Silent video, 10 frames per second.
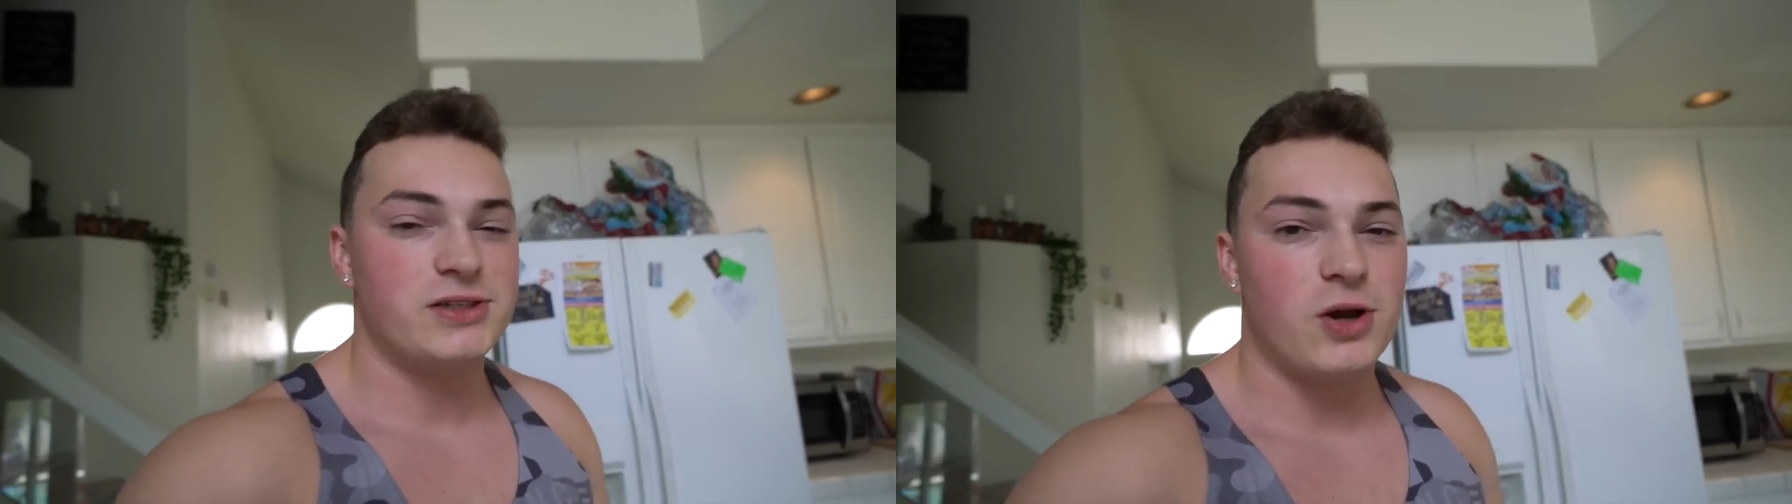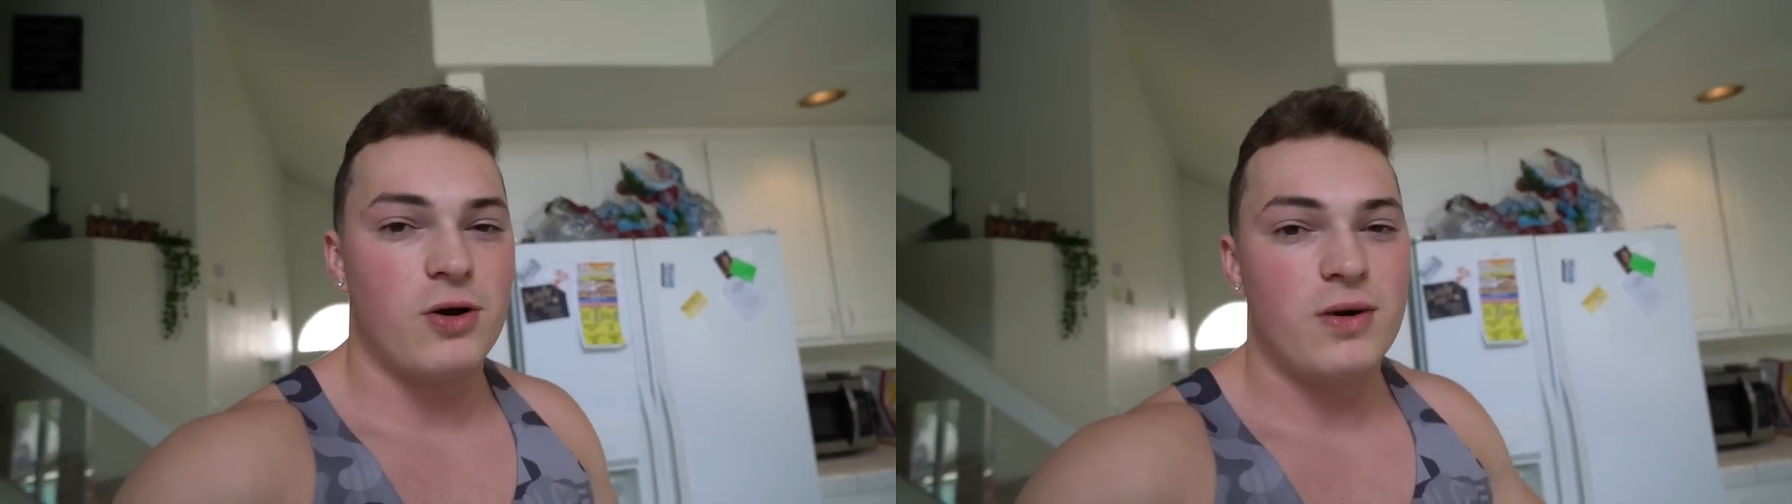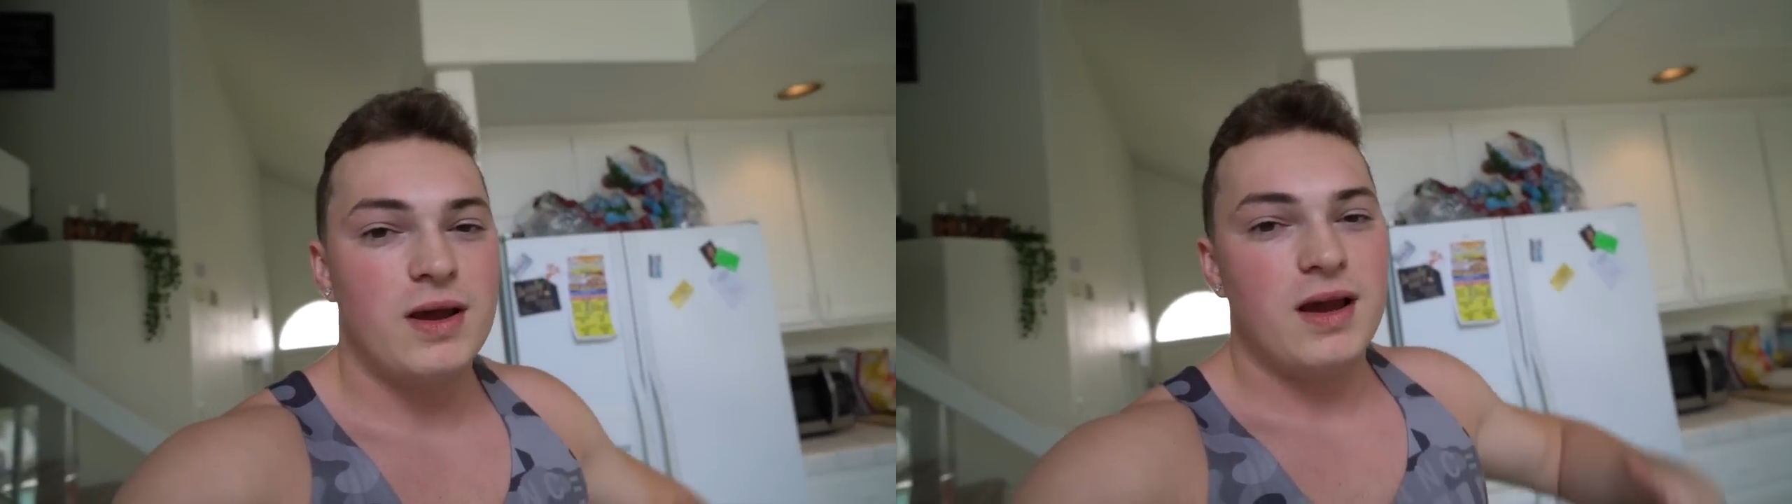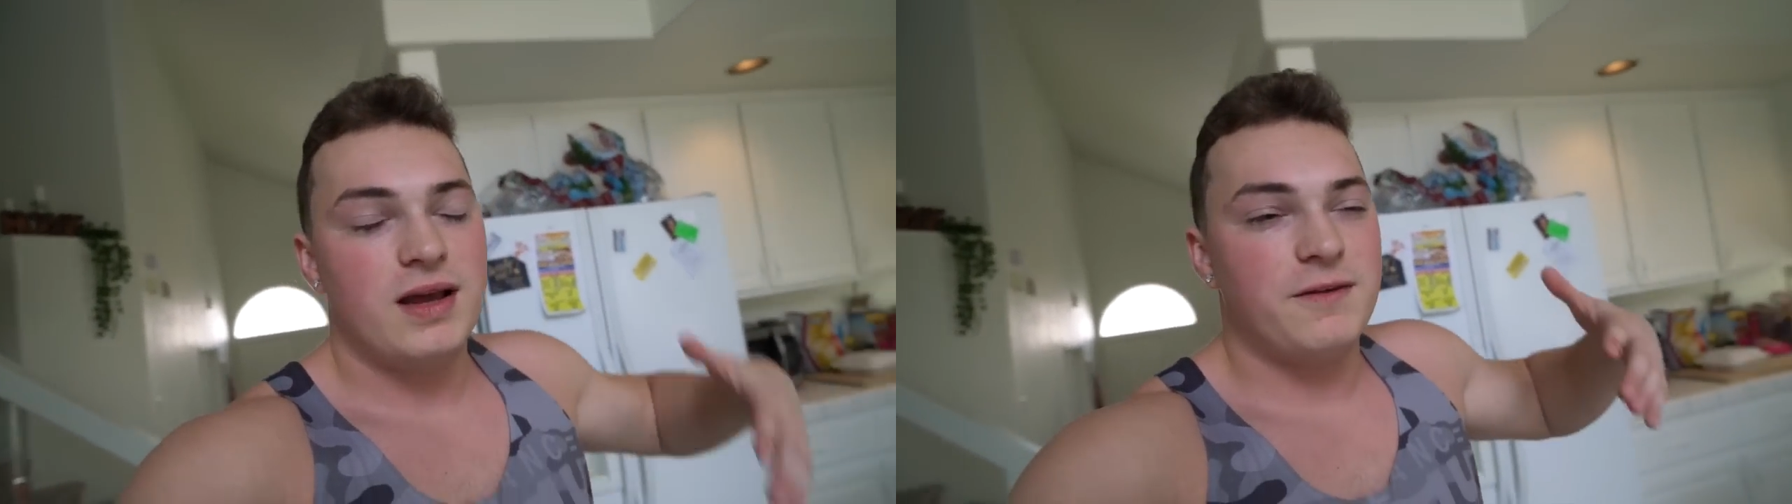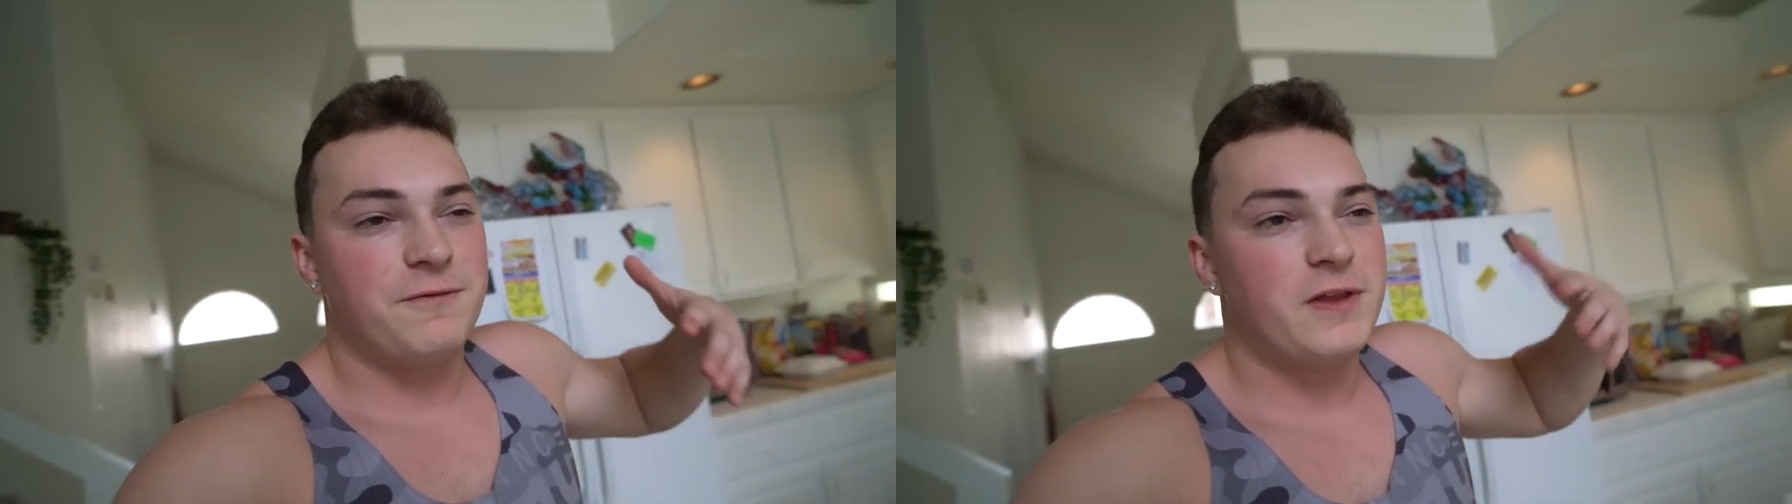So
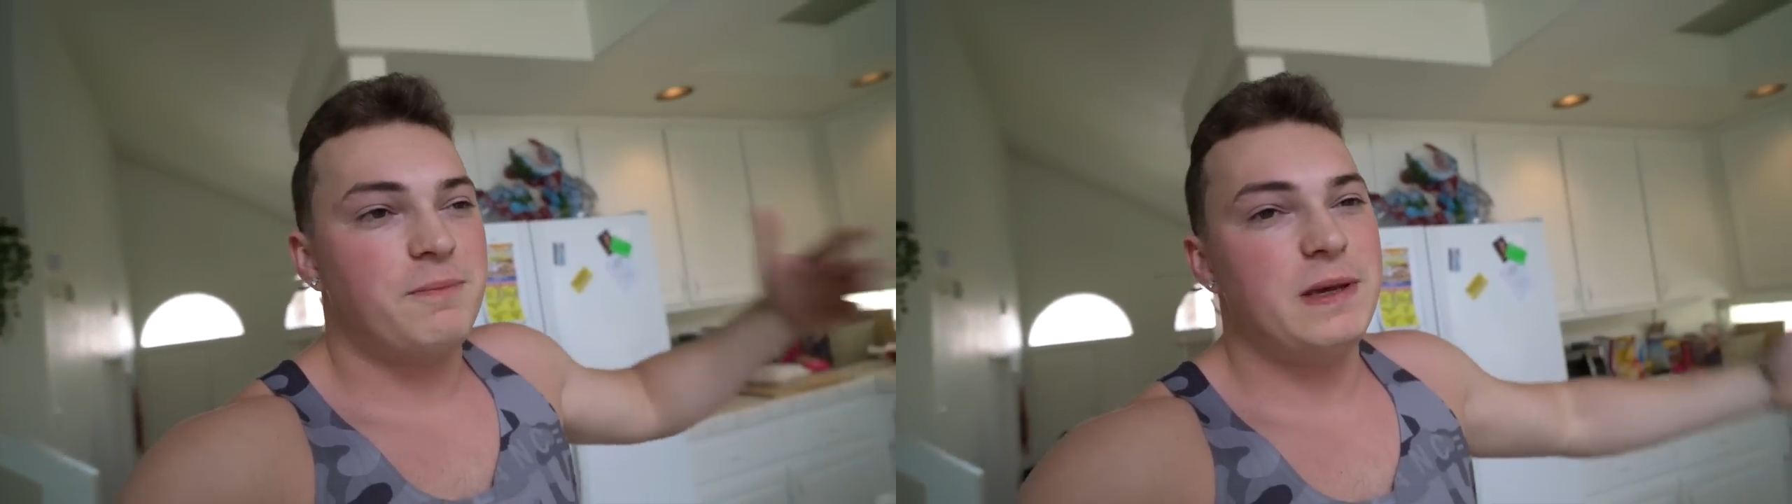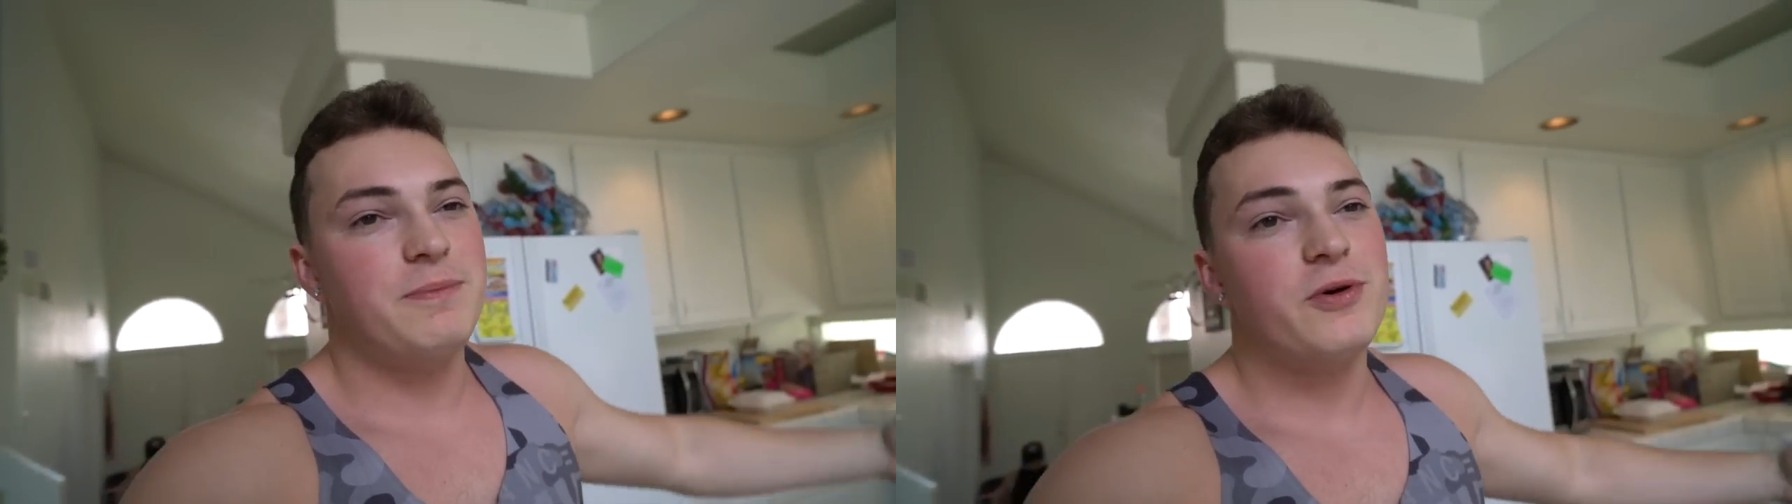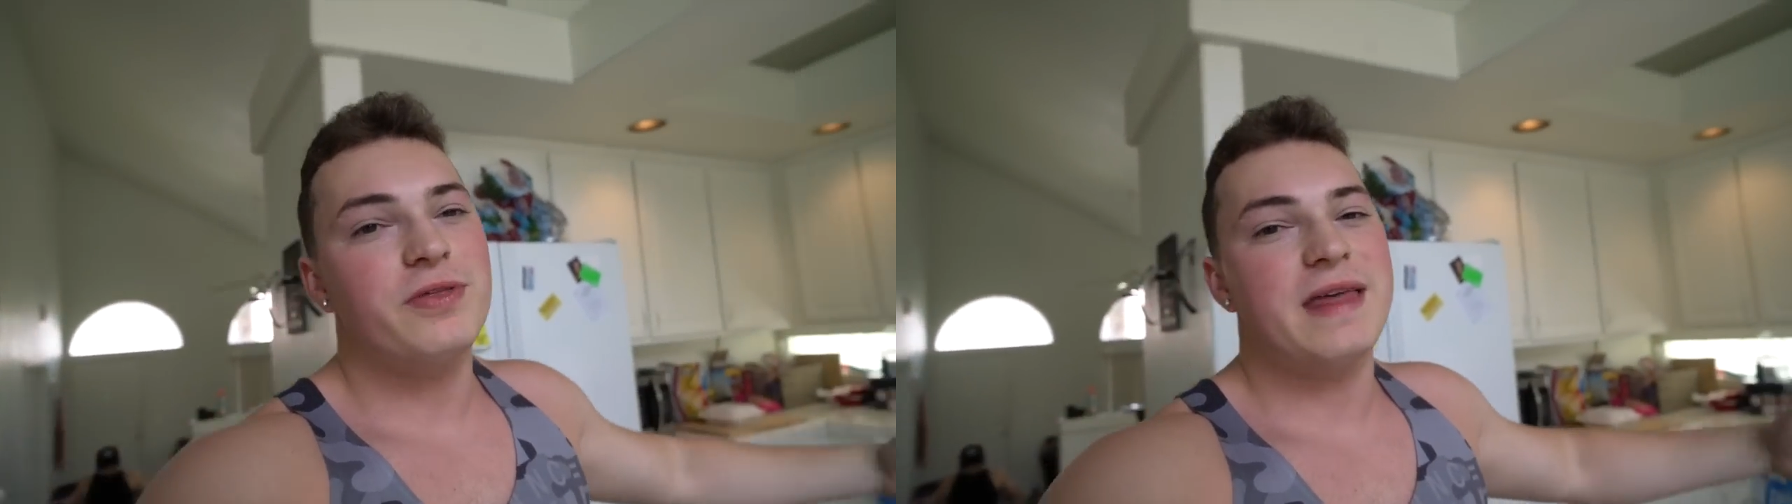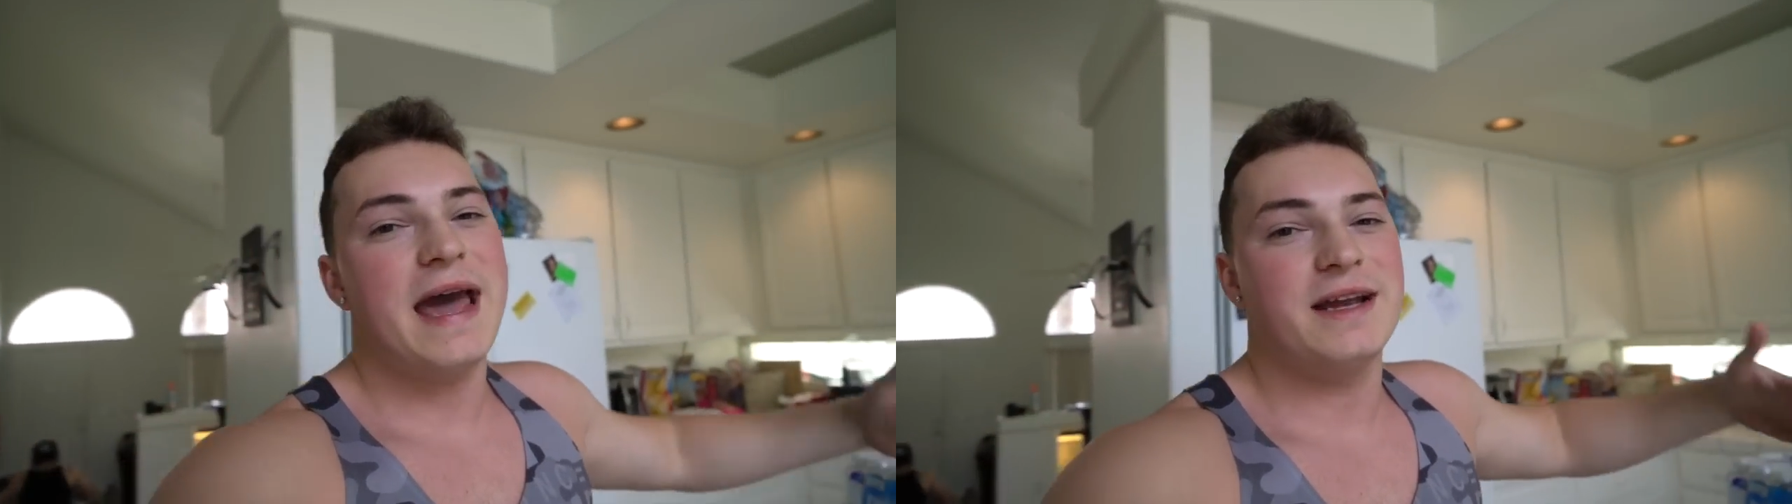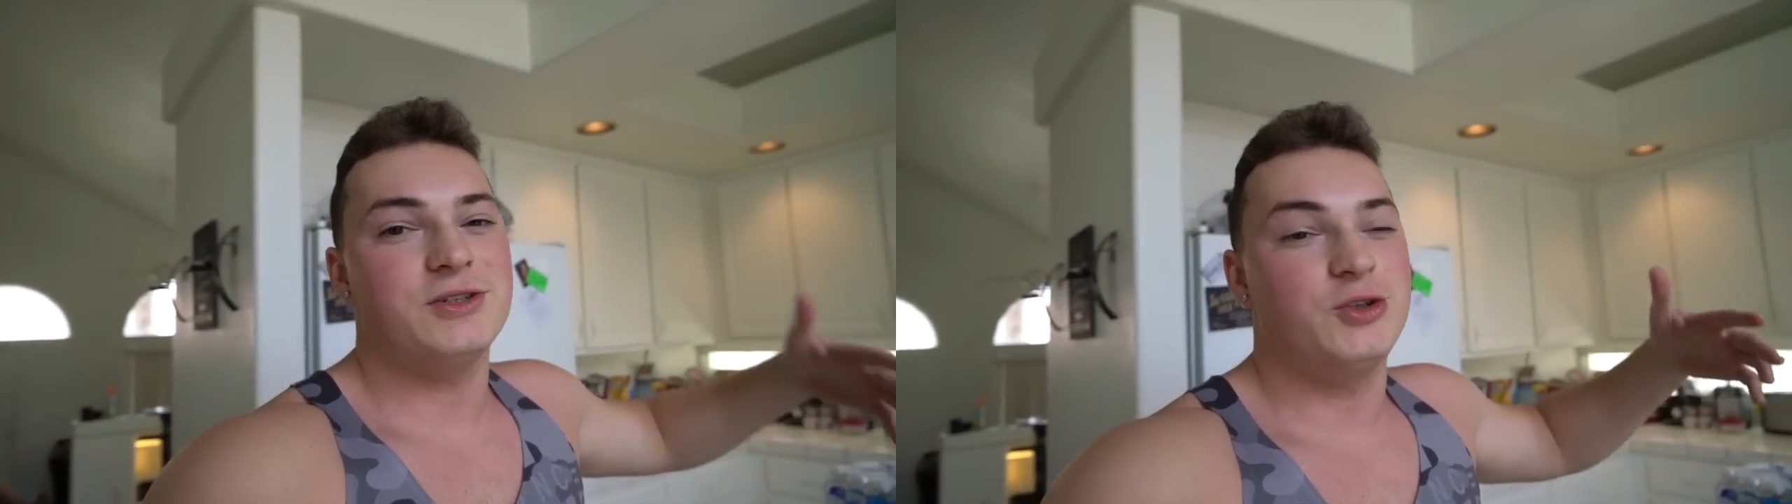for the people
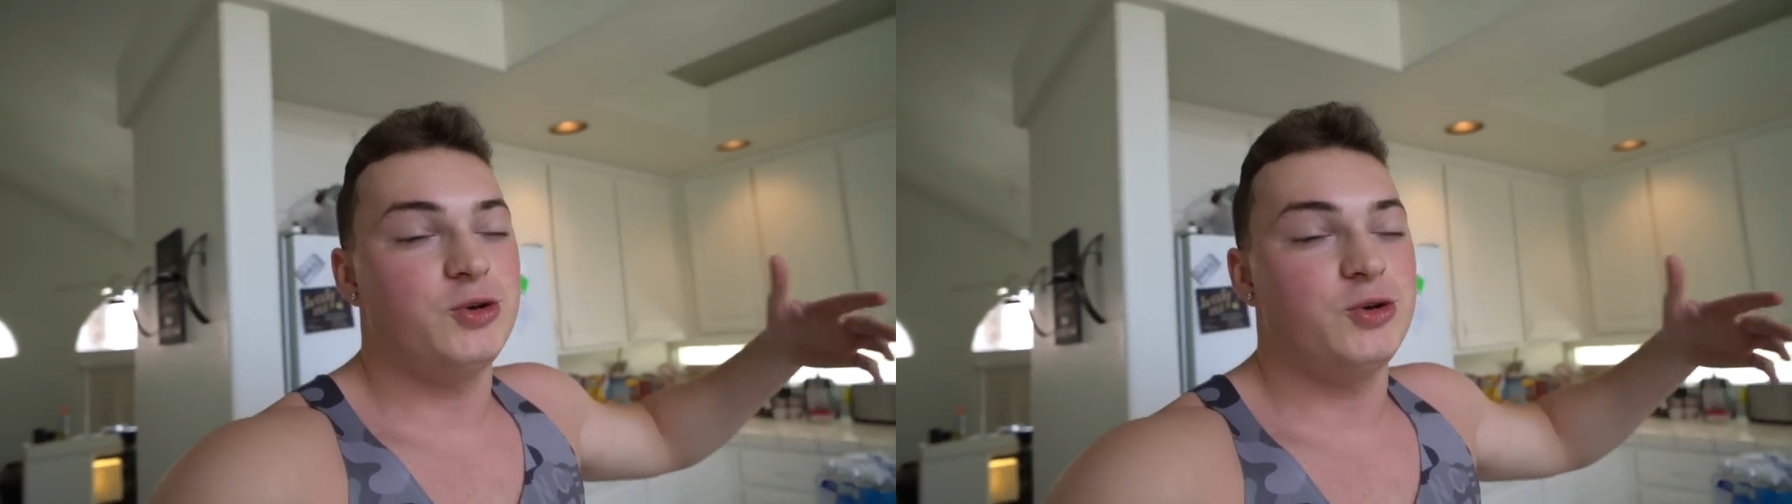that